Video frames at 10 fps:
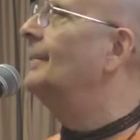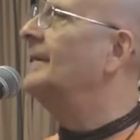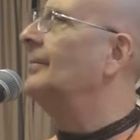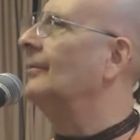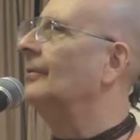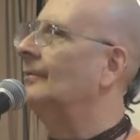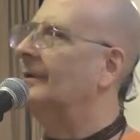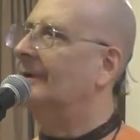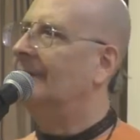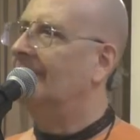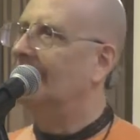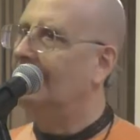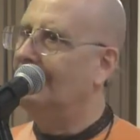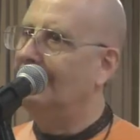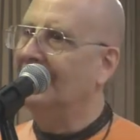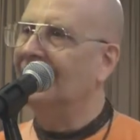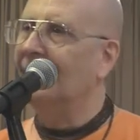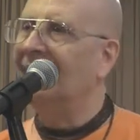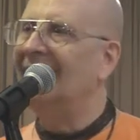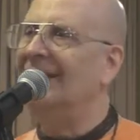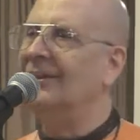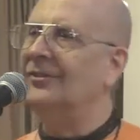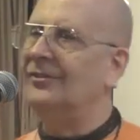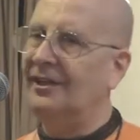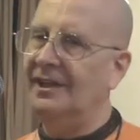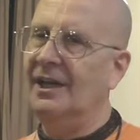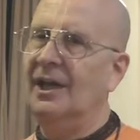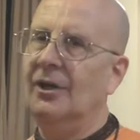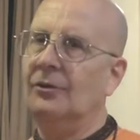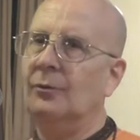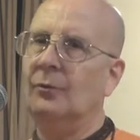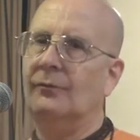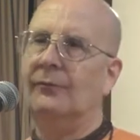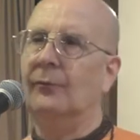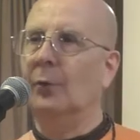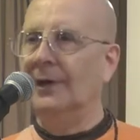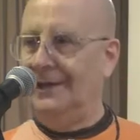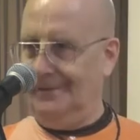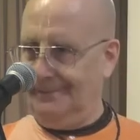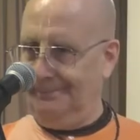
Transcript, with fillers: people build up a tendency to avoid